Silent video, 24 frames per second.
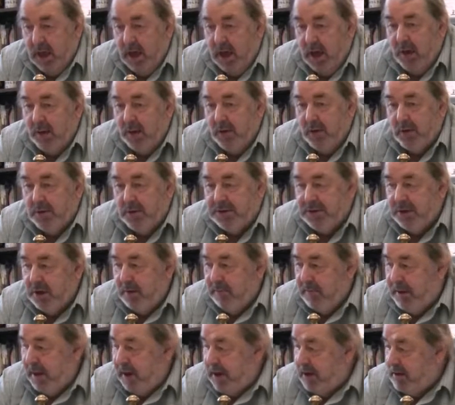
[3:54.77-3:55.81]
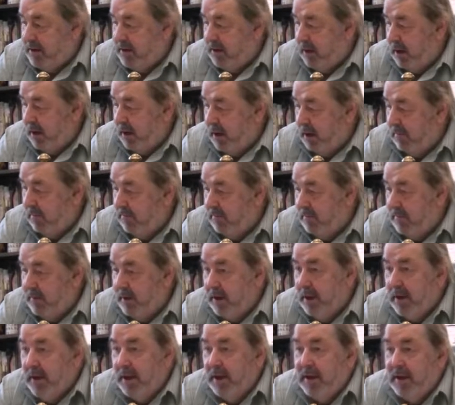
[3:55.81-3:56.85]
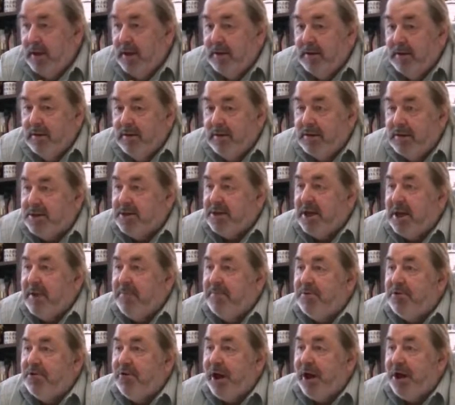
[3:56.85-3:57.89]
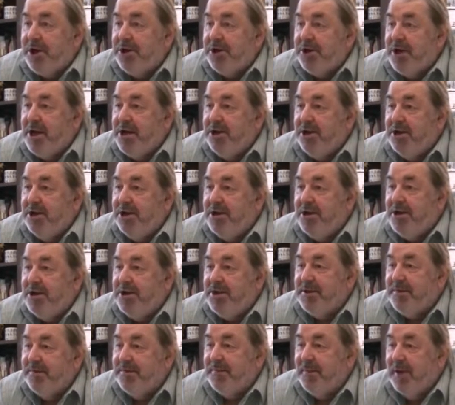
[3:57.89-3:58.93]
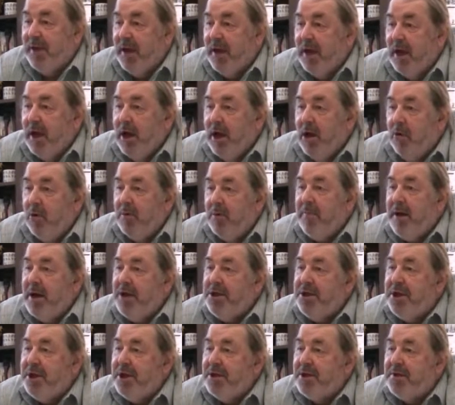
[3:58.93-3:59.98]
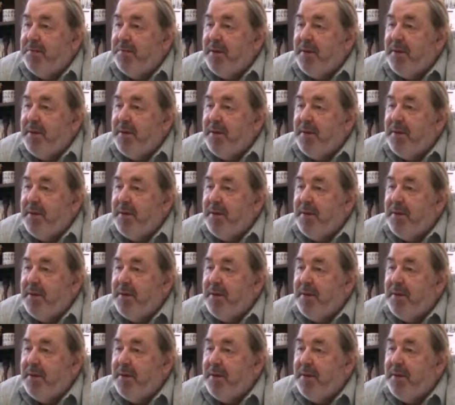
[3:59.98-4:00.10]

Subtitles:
We also made steam traction engines. We made things that